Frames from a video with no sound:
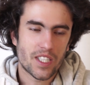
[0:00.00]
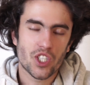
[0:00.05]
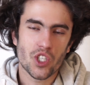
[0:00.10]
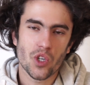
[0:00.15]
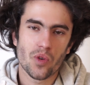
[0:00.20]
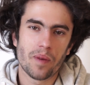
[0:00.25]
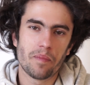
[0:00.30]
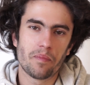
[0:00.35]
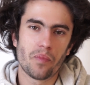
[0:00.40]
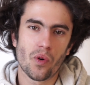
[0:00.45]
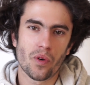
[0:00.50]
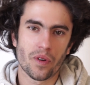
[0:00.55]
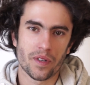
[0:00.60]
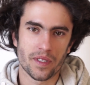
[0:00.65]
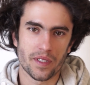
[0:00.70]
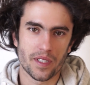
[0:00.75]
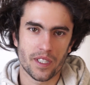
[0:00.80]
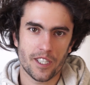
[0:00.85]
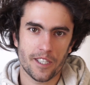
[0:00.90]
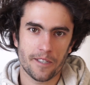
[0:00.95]
so
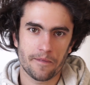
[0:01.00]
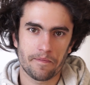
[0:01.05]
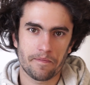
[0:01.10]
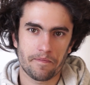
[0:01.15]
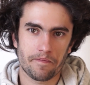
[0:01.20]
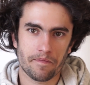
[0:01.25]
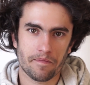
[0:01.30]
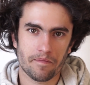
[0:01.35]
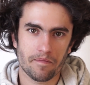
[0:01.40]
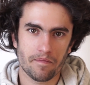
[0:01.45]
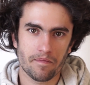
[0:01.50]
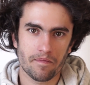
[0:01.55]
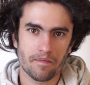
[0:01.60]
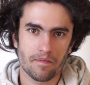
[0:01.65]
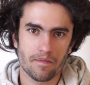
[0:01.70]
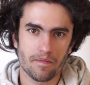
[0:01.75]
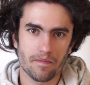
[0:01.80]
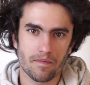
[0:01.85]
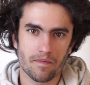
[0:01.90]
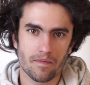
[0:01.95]
important.
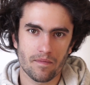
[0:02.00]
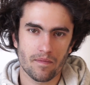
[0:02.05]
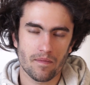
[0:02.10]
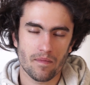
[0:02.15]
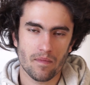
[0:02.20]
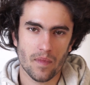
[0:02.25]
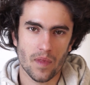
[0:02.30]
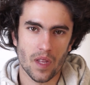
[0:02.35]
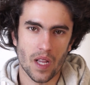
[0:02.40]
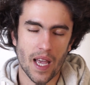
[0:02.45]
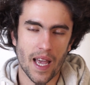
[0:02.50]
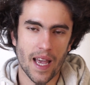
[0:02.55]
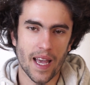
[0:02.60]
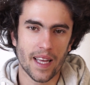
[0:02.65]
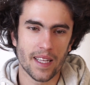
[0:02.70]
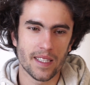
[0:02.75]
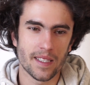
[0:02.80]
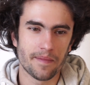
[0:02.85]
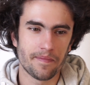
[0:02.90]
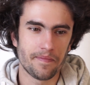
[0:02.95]

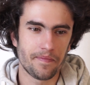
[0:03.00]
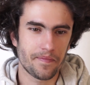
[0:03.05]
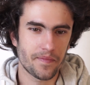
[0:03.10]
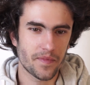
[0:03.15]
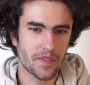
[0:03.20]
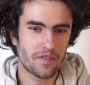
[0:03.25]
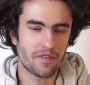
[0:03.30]
And